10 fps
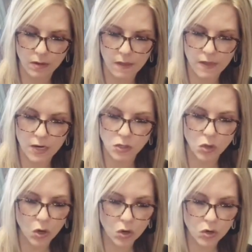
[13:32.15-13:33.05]
and then he
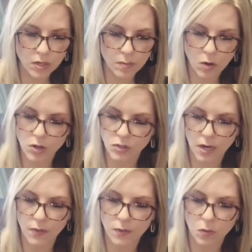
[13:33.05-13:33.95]
turned and marched
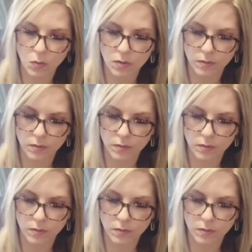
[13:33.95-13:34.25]
out the door.